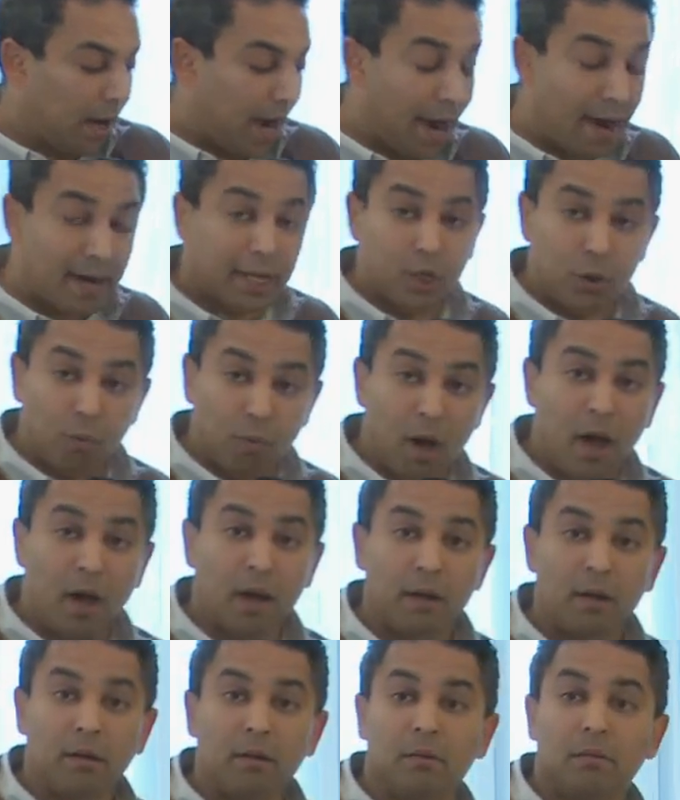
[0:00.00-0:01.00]
Eric
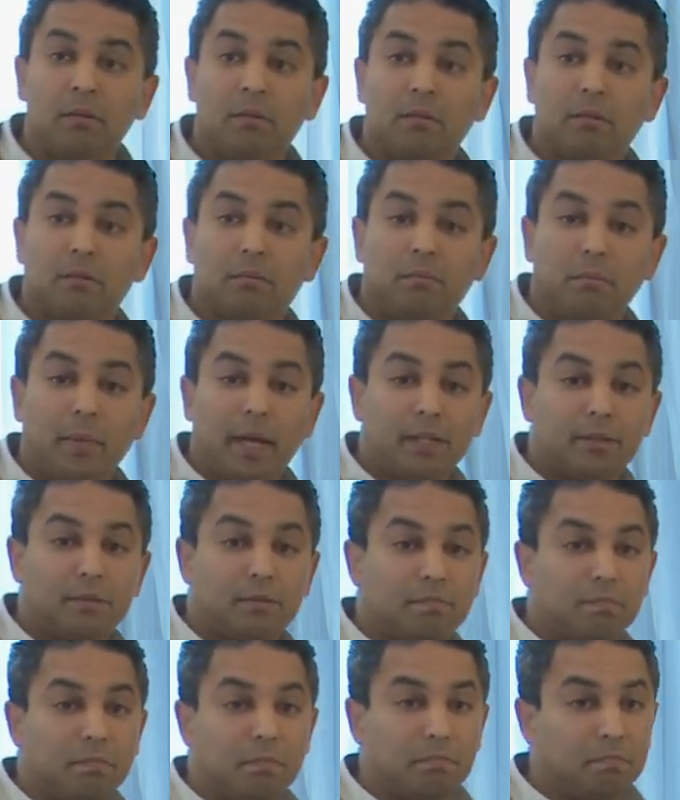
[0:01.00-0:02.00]
Yuan,
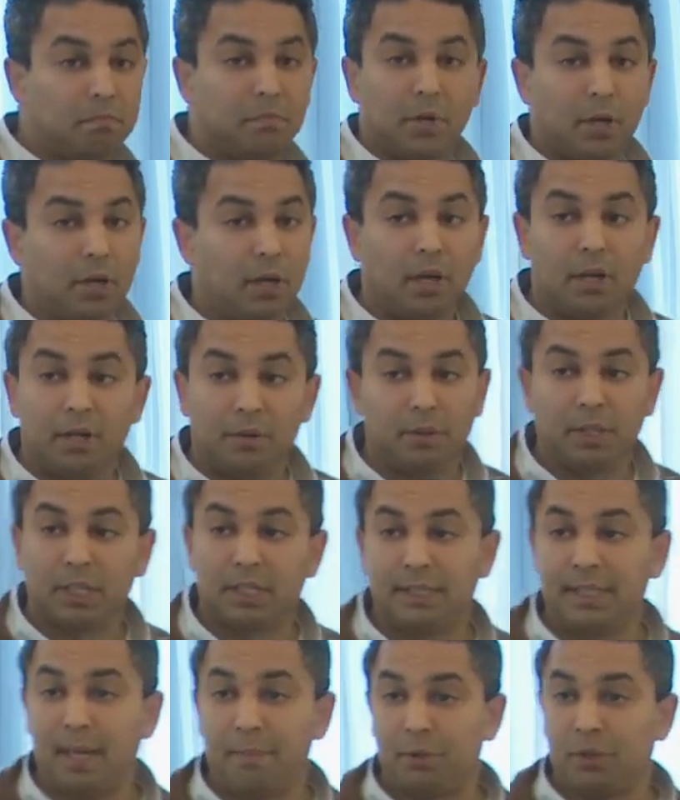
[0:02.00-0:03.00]
as an
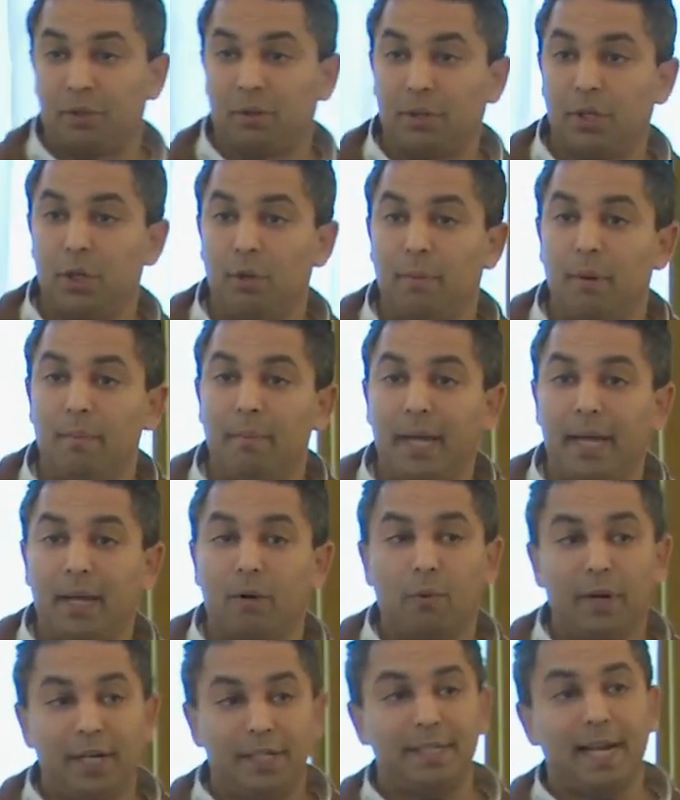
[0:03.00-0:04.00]
exceptional human
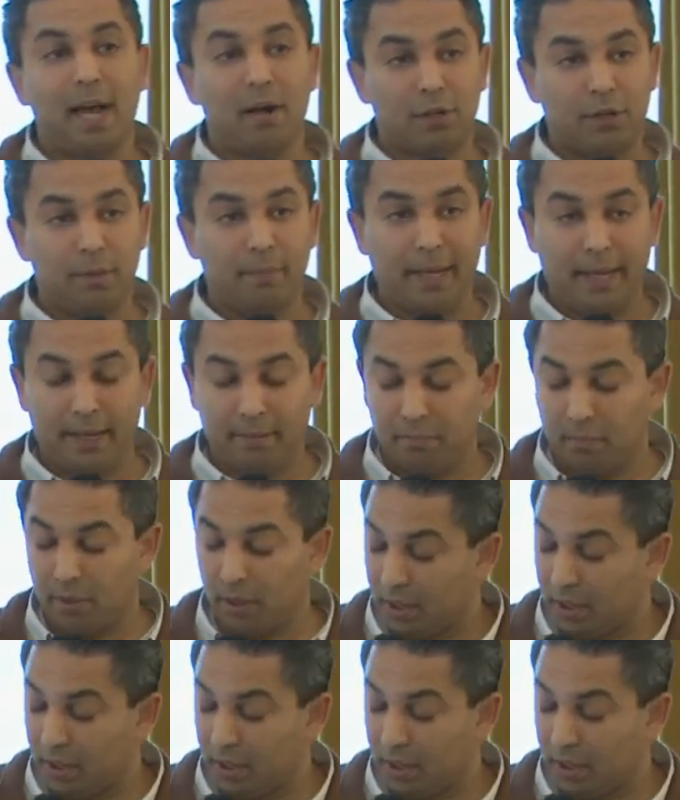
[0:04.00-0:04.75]
being, reached out to me